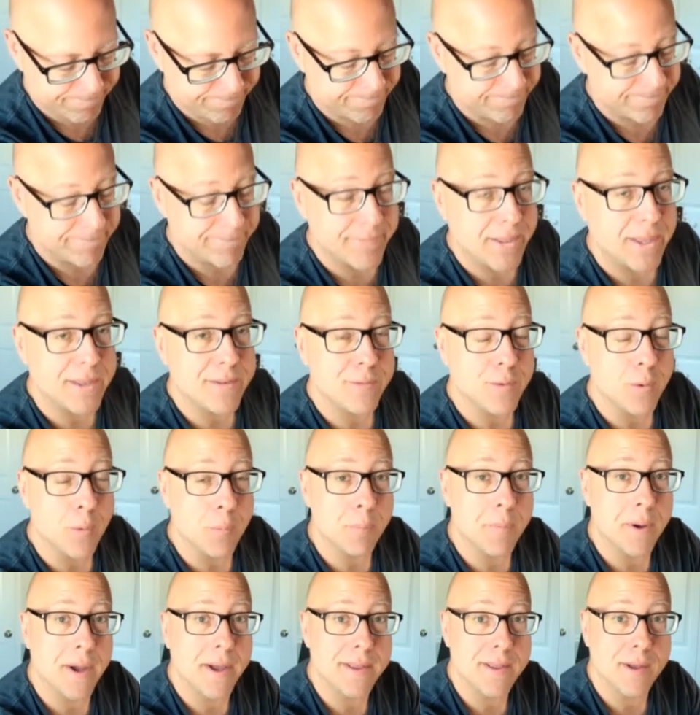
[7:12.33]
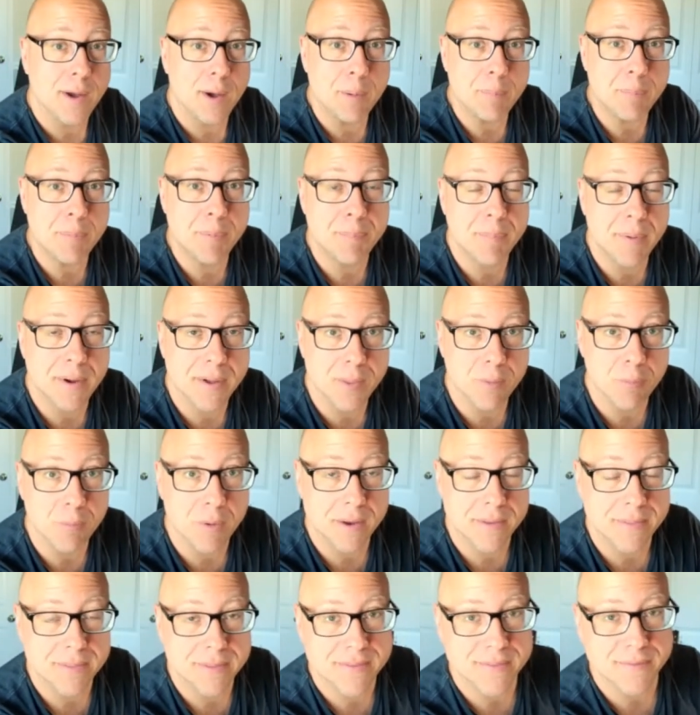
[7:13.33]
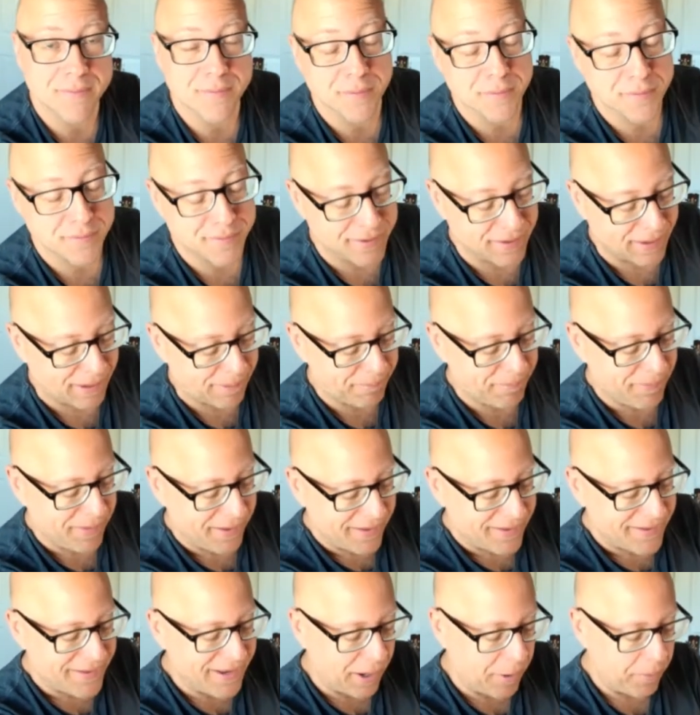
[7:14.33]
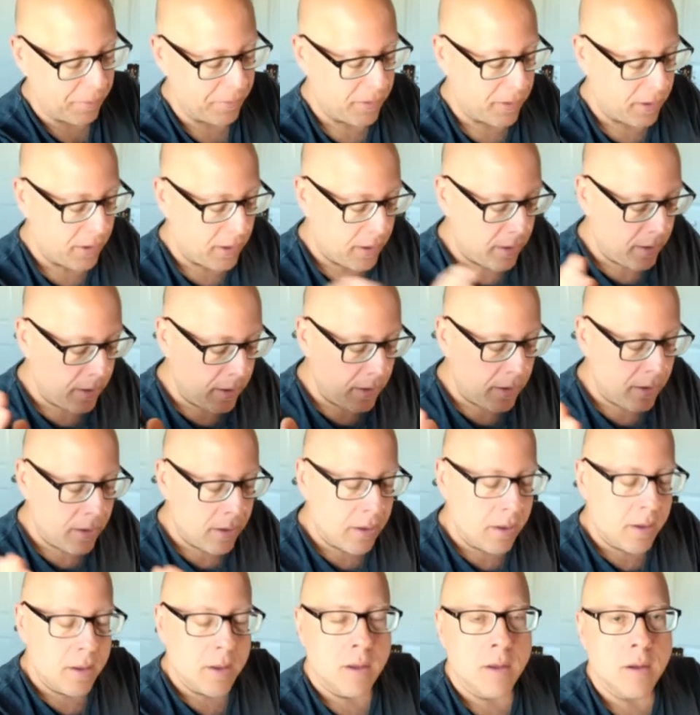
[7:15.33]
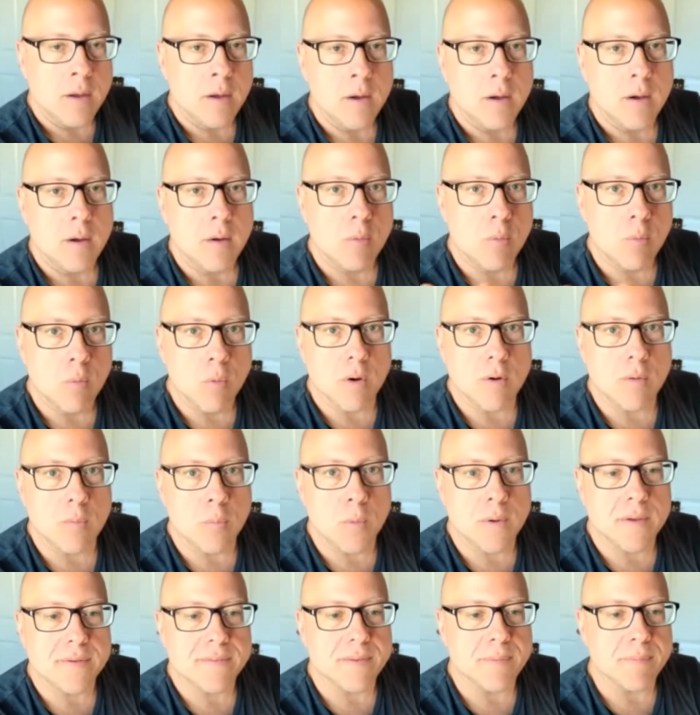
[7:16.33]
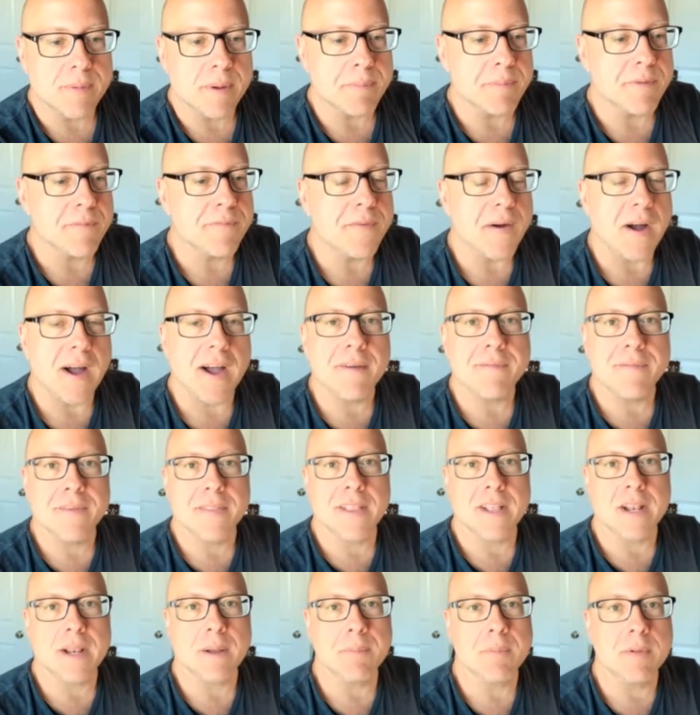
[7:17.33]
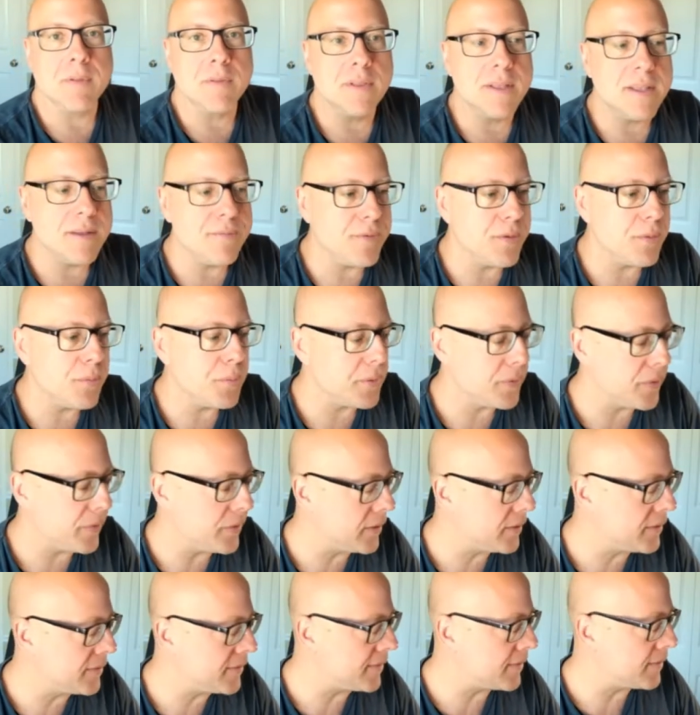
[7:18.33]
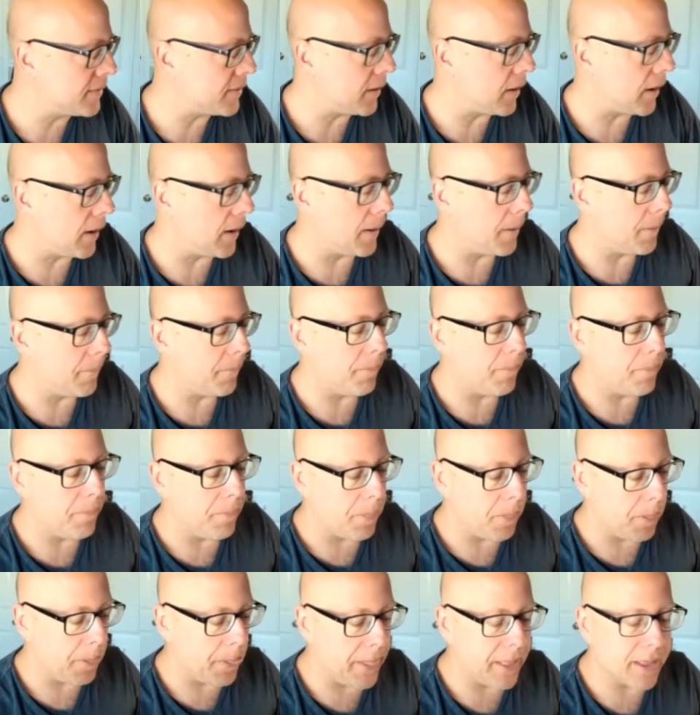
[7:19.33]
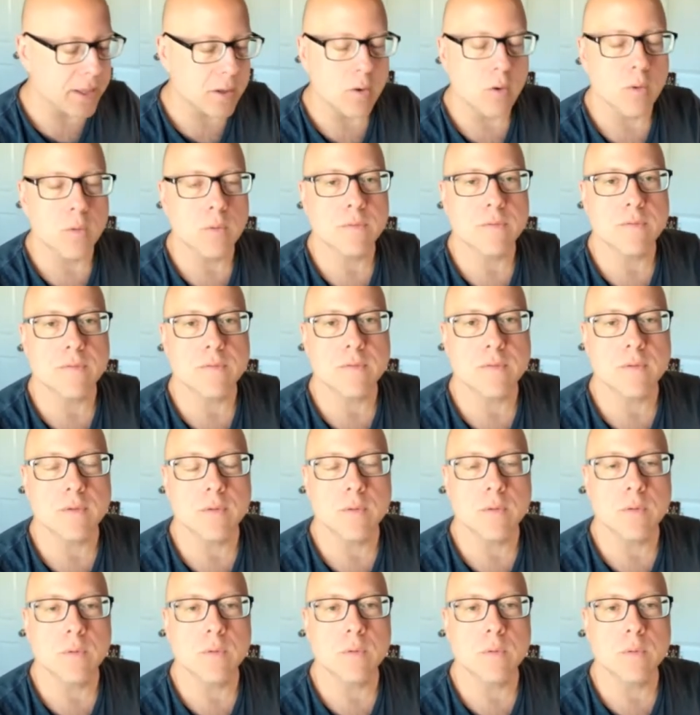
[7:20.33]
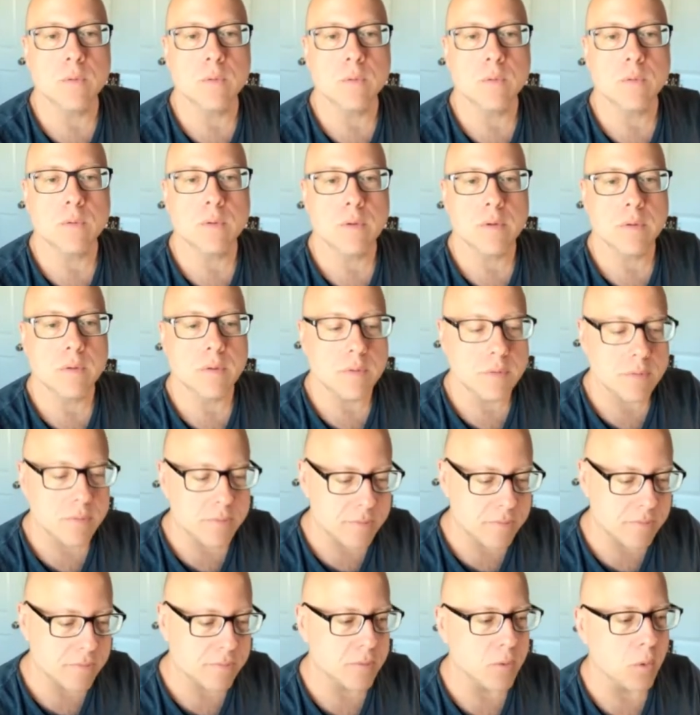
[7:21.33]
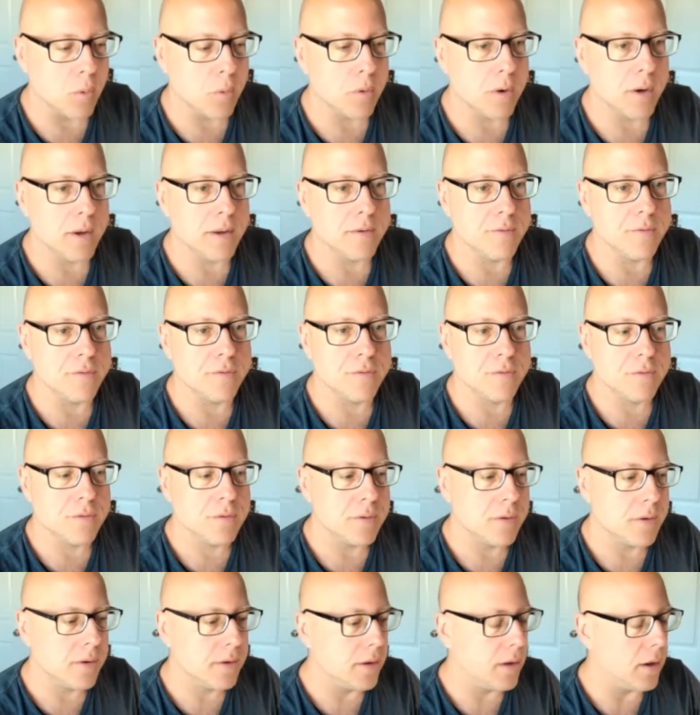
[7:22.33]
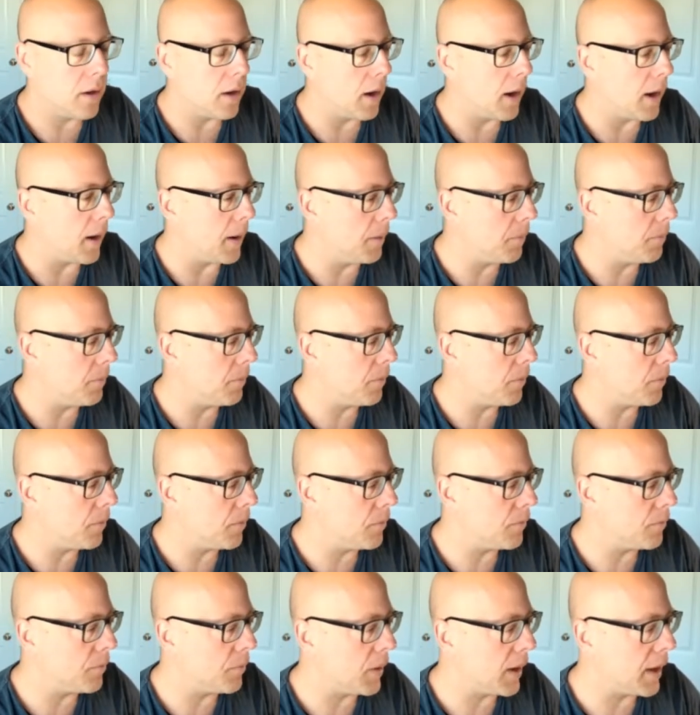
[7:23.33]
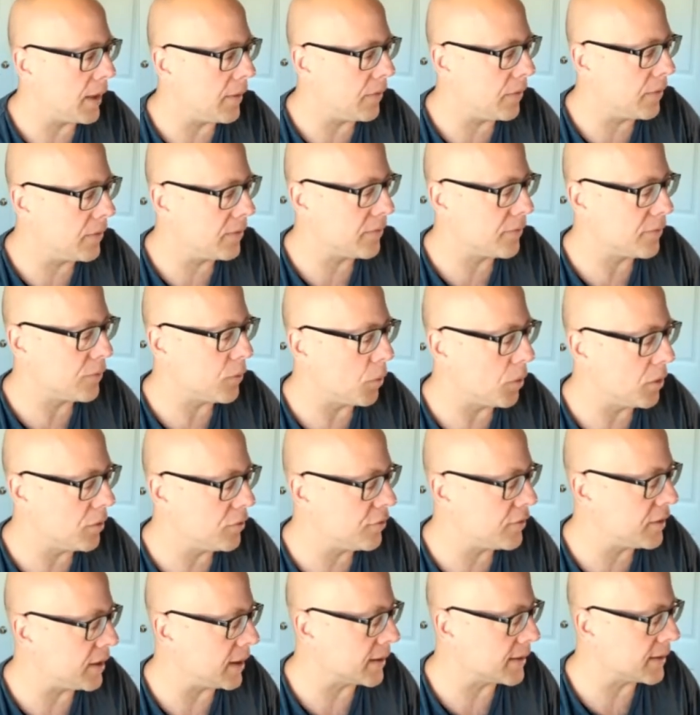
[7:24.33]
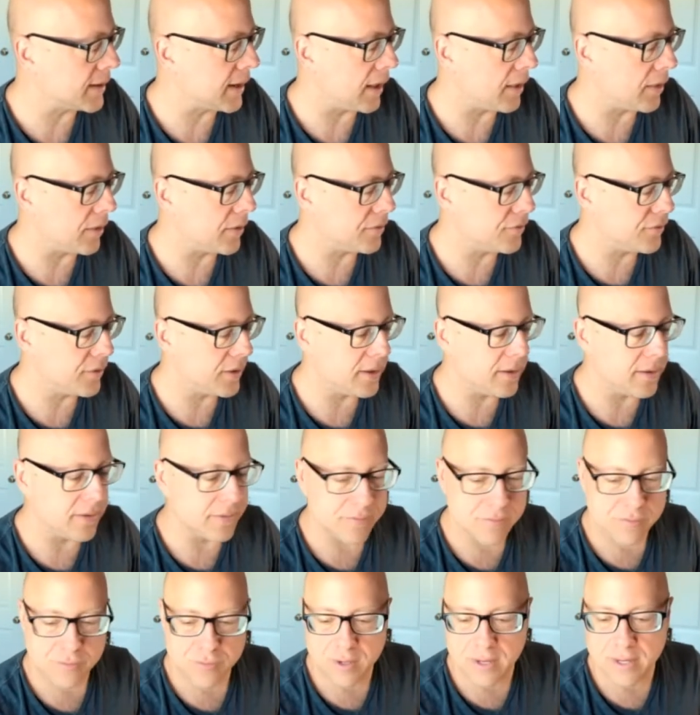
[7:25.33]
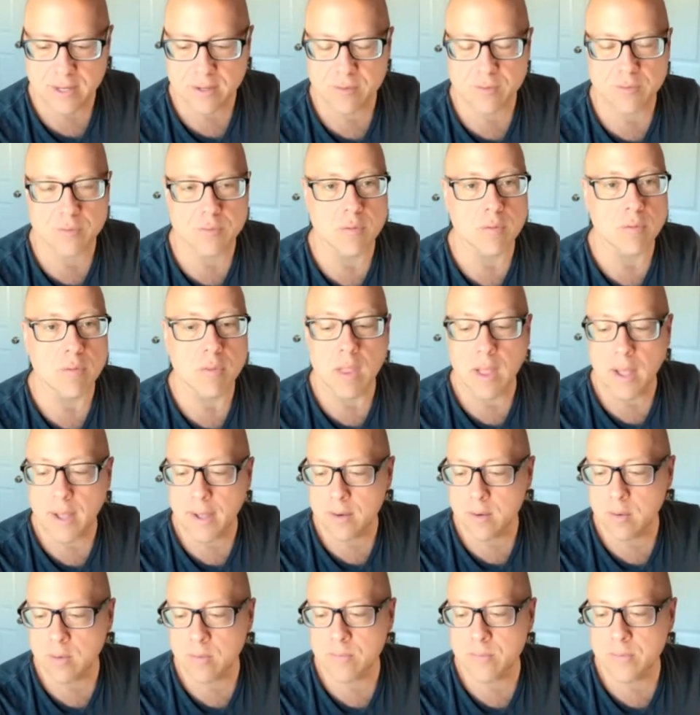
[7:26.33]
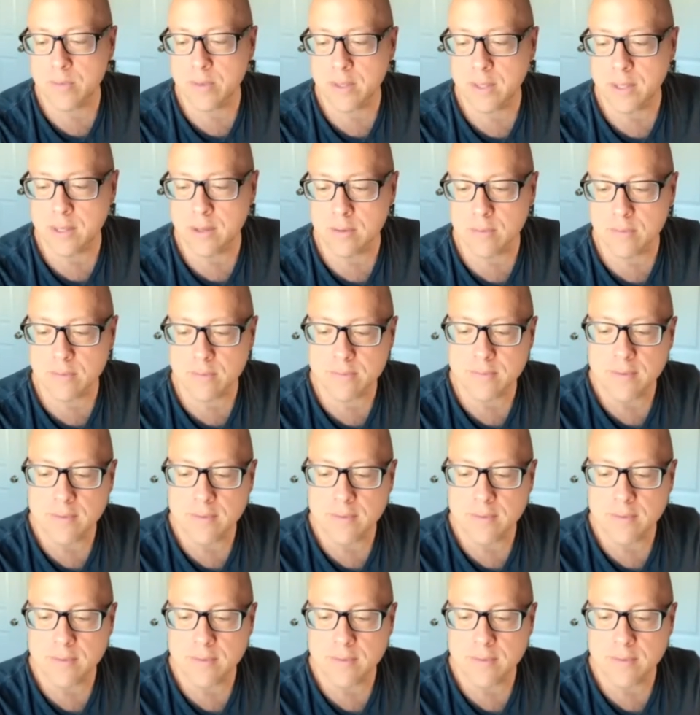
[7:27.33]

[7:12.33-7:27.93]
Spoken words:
And don't buy up. Buy the right thing the first time. Now, word of wisdom number 5, and then I'm going to leave you with this. It goes to storage. And the storage technology has changed a lot over the years.